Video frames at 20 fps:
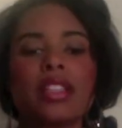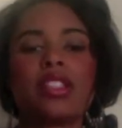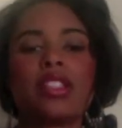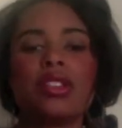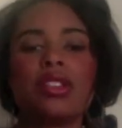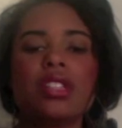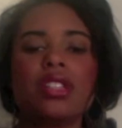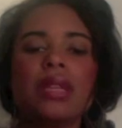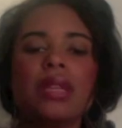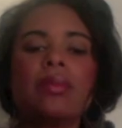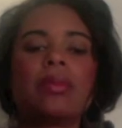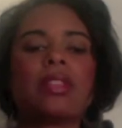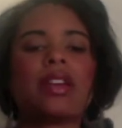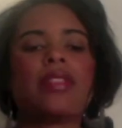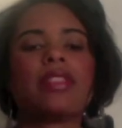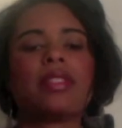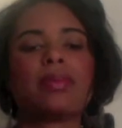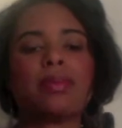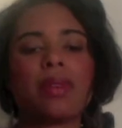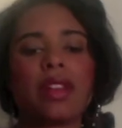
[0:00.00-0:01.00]
two teams have
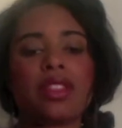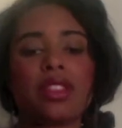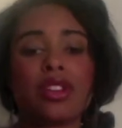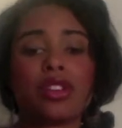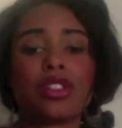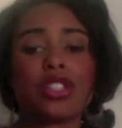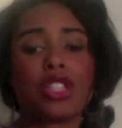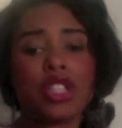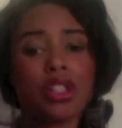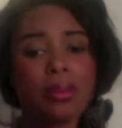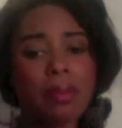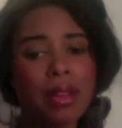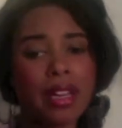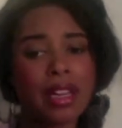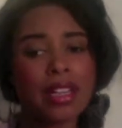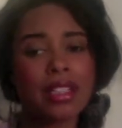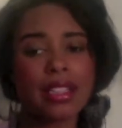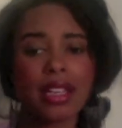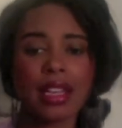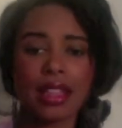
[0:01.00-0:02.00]
split their two
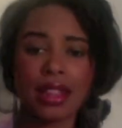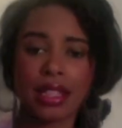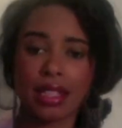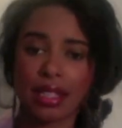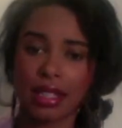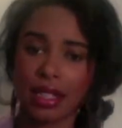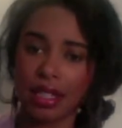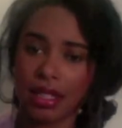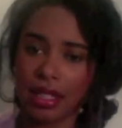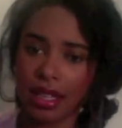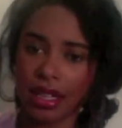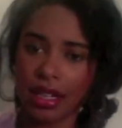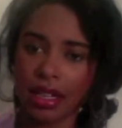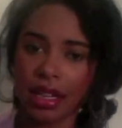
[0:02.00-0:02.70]
meetings in the season.